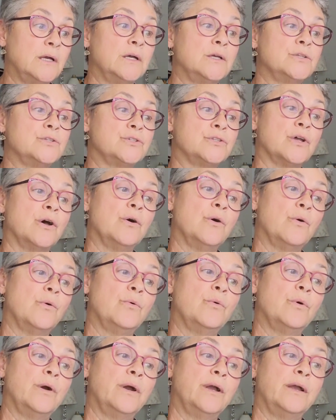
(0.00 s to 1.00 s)
So
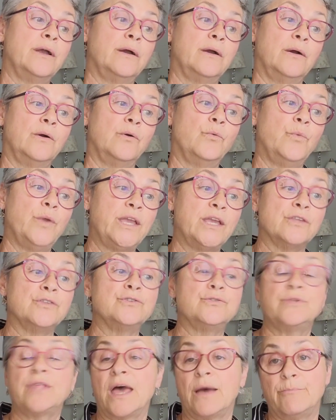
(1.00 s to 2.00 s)
we can
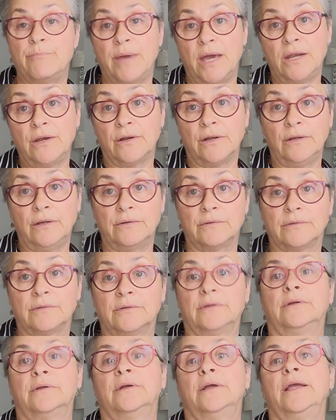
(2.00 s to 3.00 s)
do that better
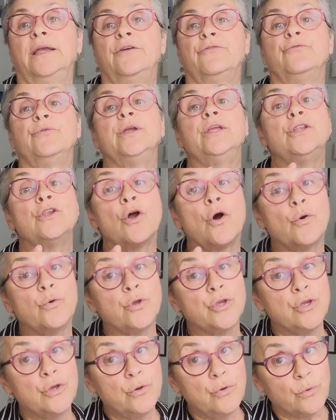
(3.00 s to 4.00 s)
if we know
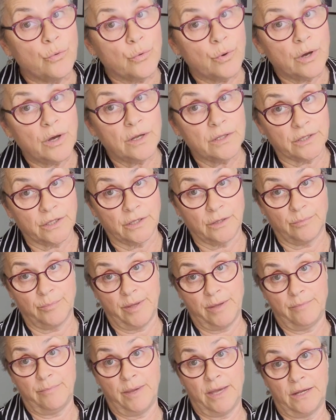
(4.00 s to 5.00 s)
you a little
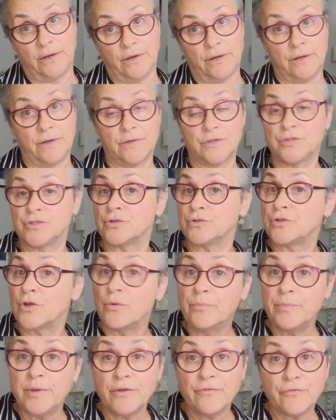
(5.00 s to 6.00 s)
bit better. So
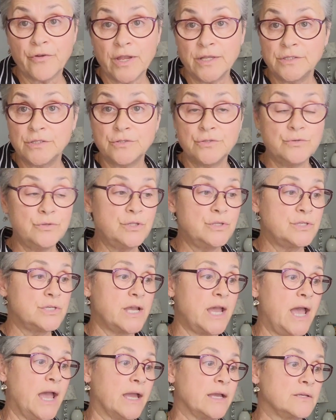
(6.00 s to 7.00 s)
don't be afraid to do the
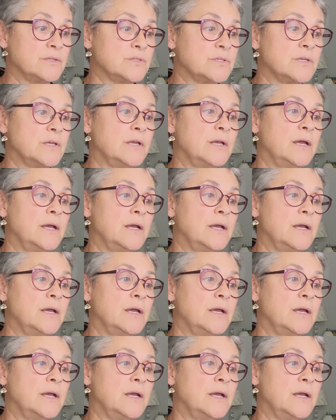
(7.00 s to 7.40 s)
tags.